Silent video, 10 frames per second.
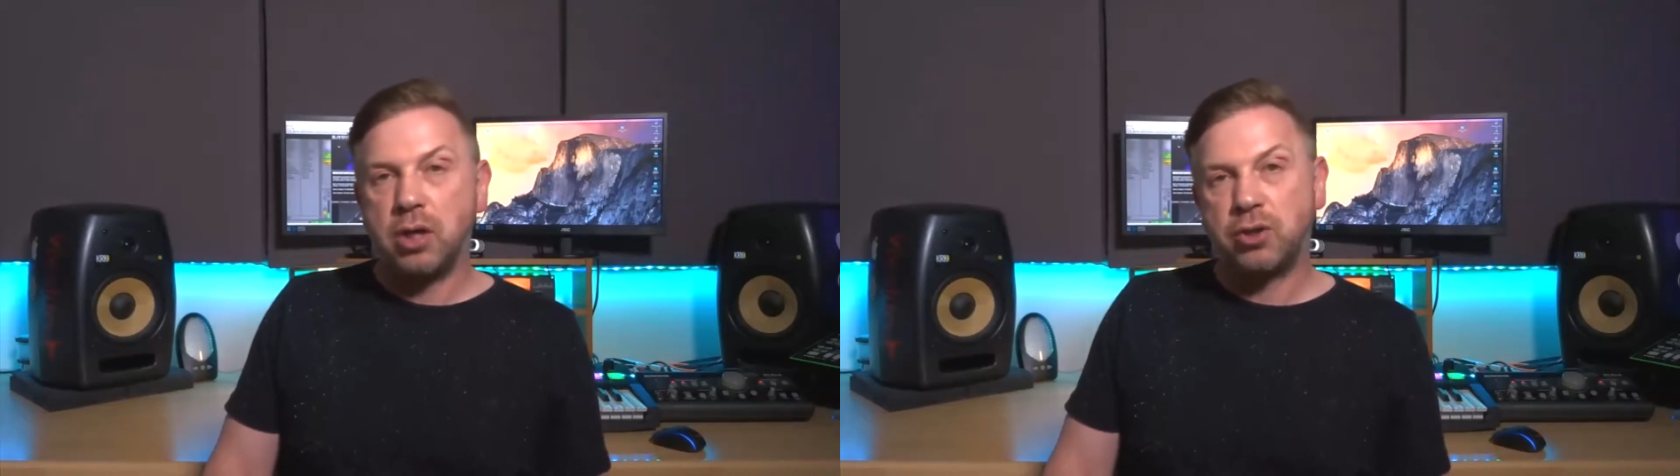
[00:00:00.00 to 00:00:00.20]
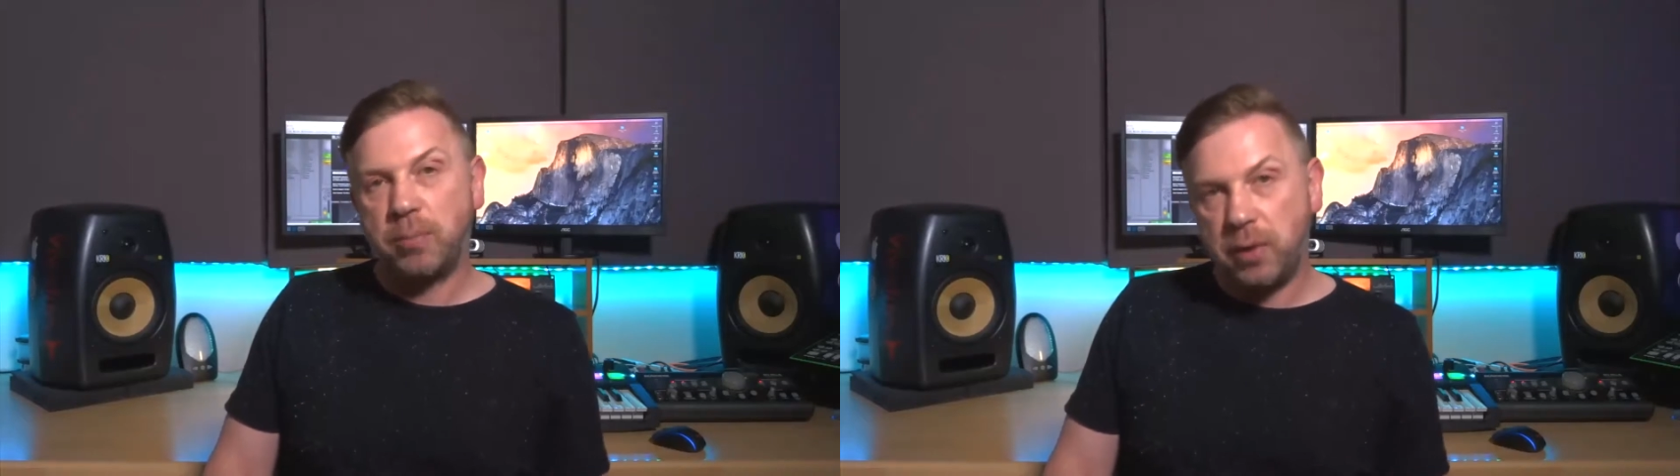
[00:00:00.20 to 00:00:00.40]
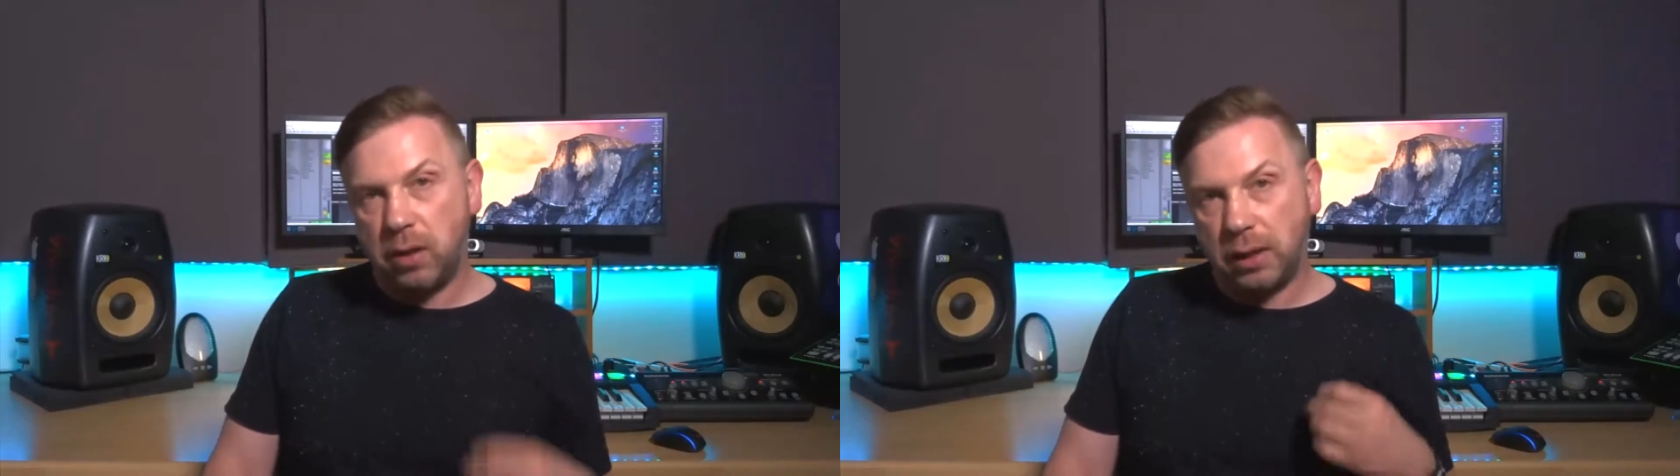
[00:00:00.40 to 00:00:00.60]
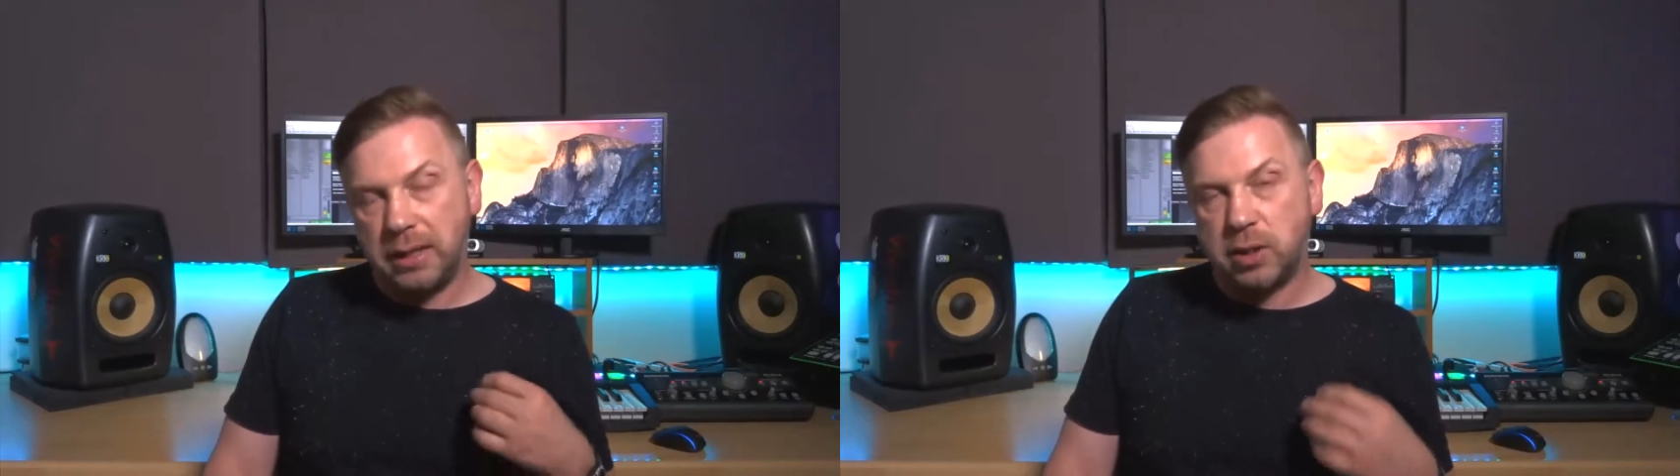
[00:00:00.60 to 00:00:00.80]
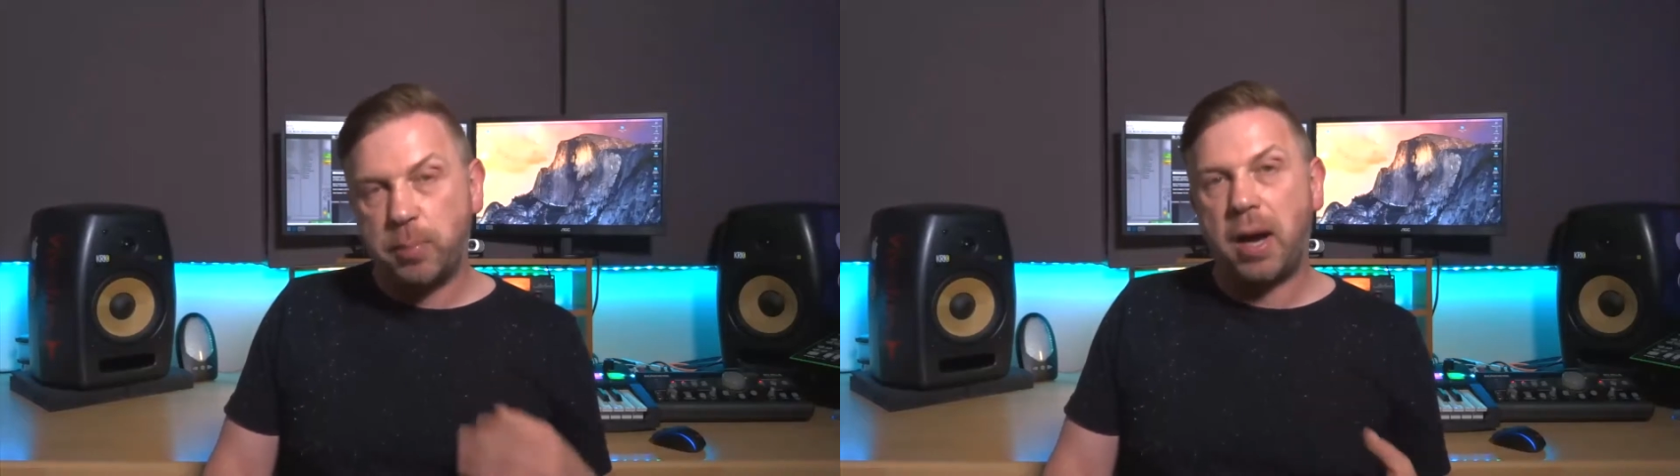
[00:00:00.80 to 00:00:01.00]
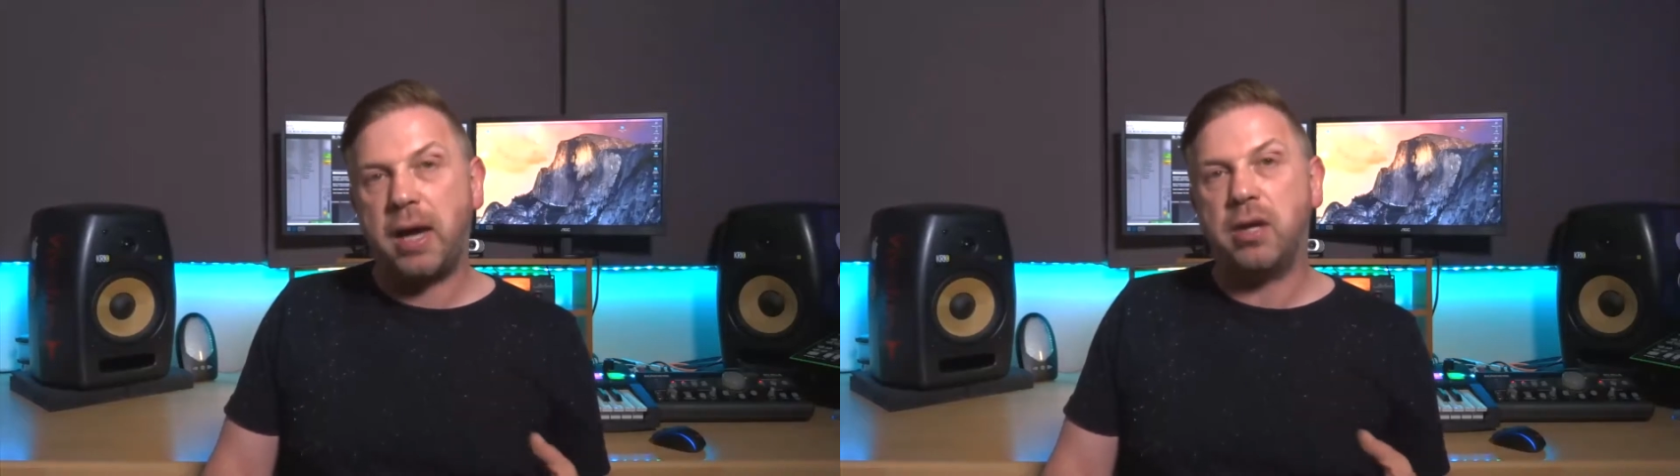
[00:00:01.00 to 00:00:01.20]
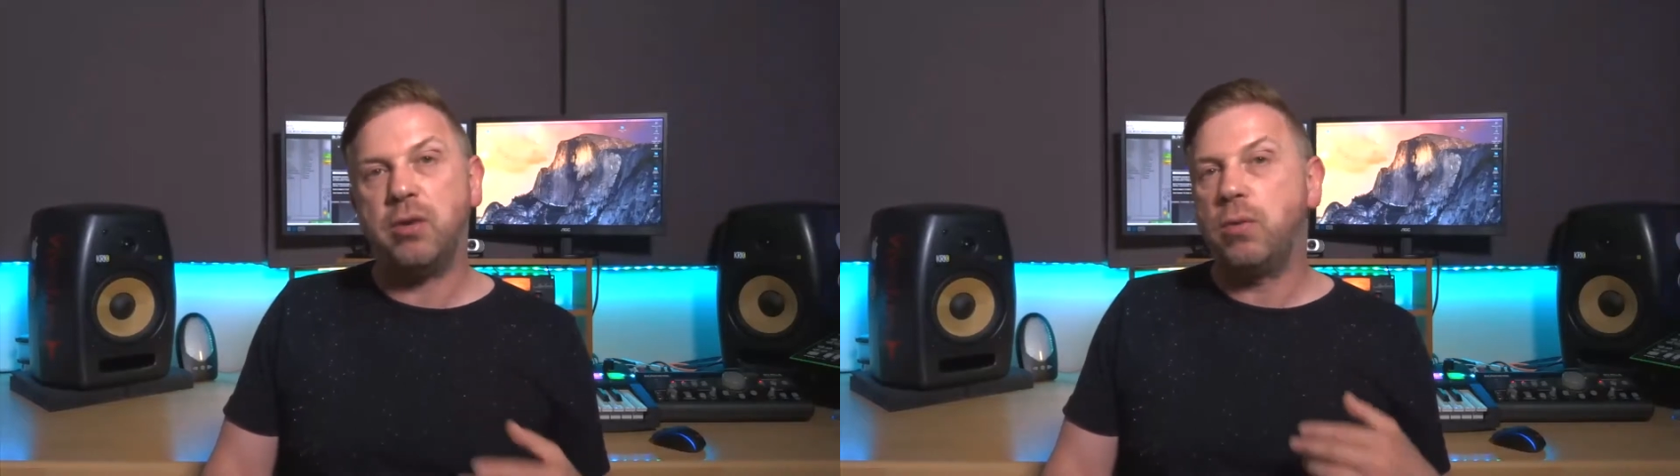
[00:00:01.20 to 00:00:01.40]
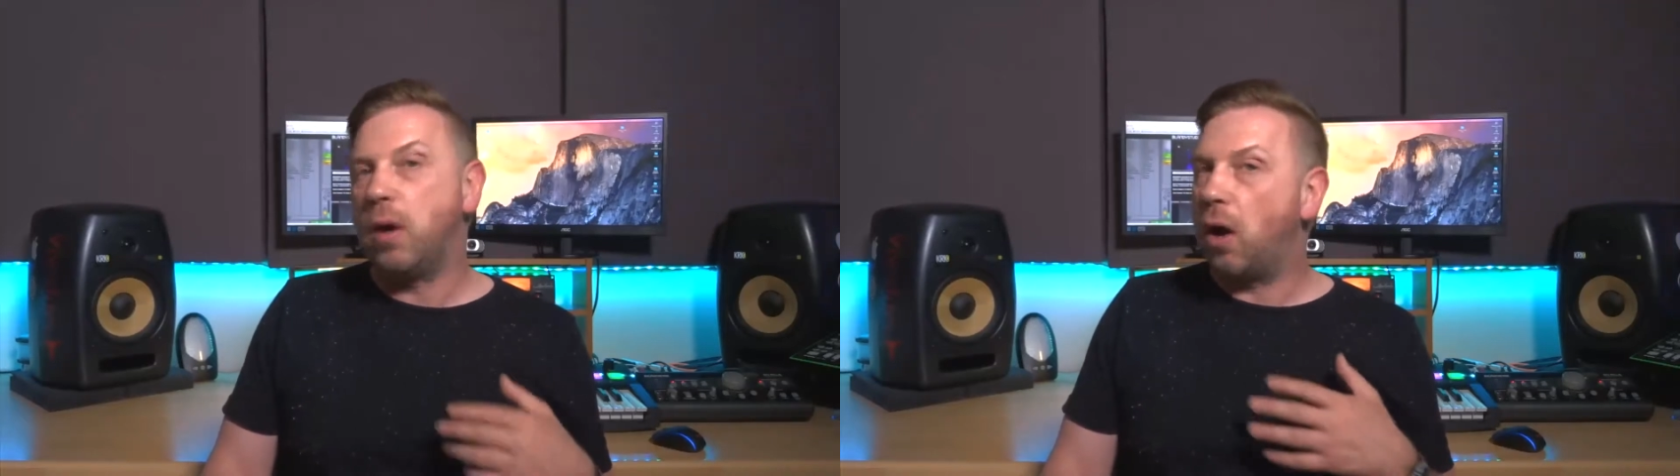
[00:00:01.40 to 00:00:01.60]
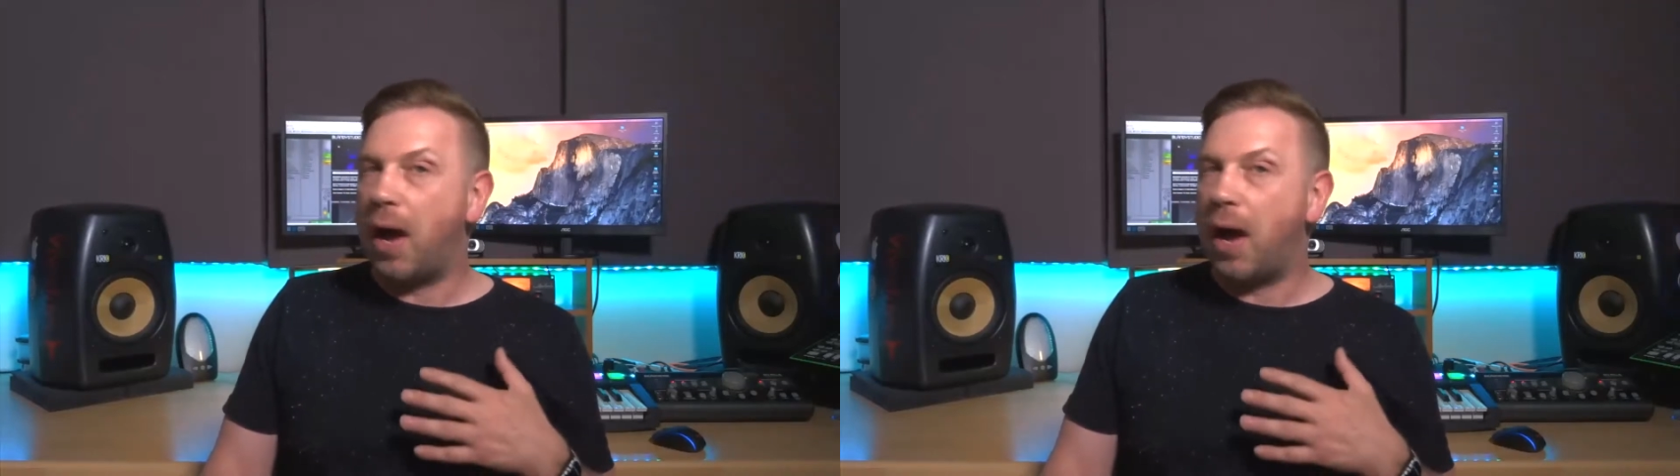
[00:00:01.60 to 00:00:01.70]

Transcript: Something that'll inspire you.